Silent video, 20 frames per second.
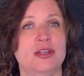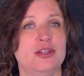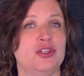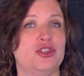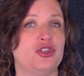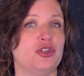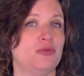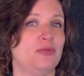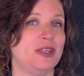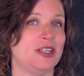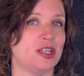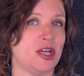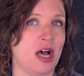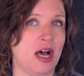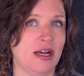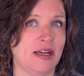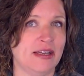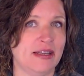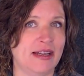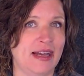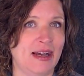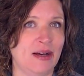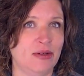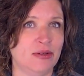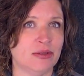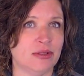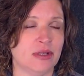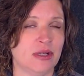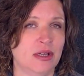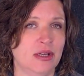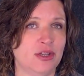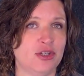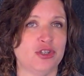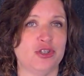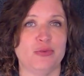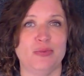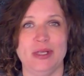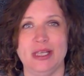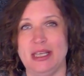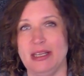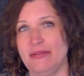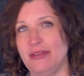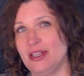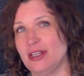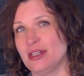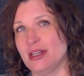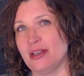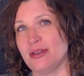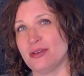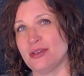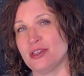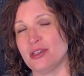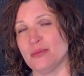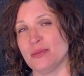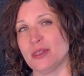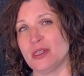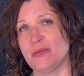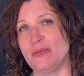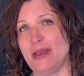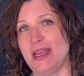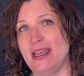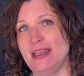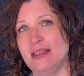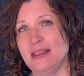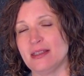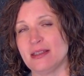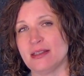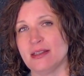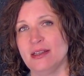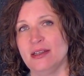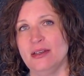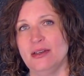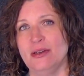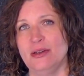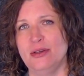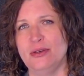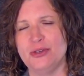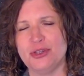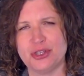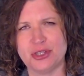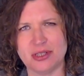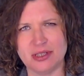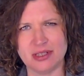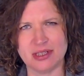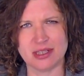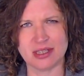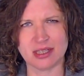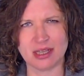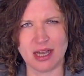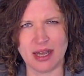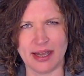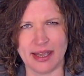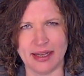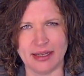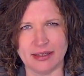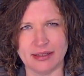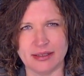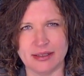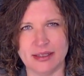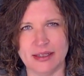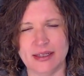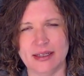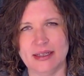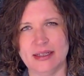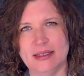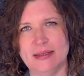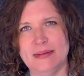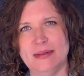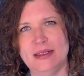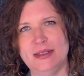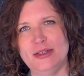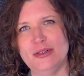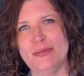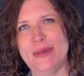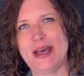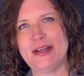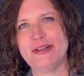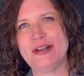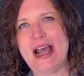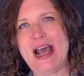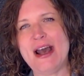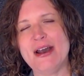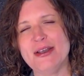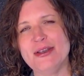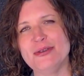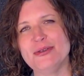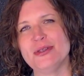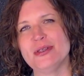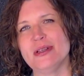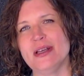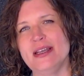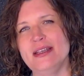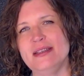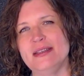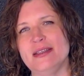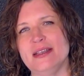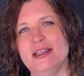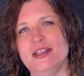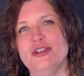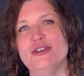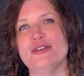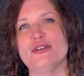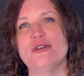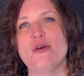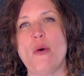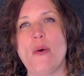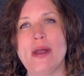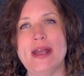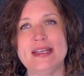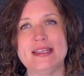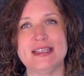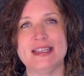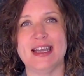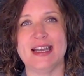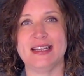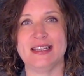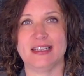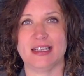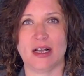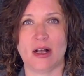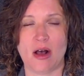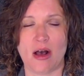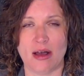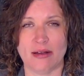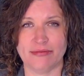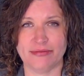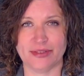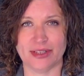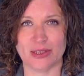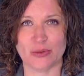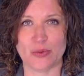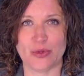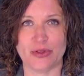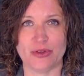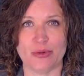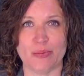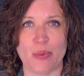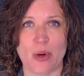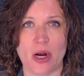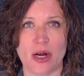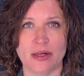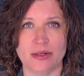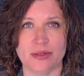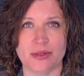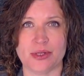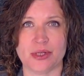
Should we talk it out? Should we give each other some space? Who should decide? No matter how you slice it, you're going to get into conflict with your partner